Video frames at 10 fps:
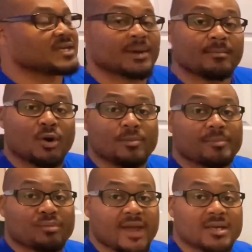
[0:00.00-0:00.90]
to take a
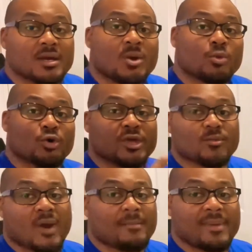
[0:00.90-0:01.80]
moment break. We're going to
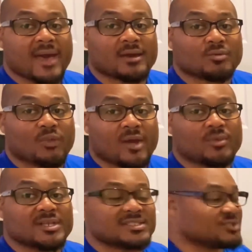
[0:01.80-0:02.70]
get right back right
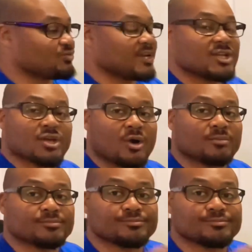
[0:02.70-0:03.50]
when this is ready to go.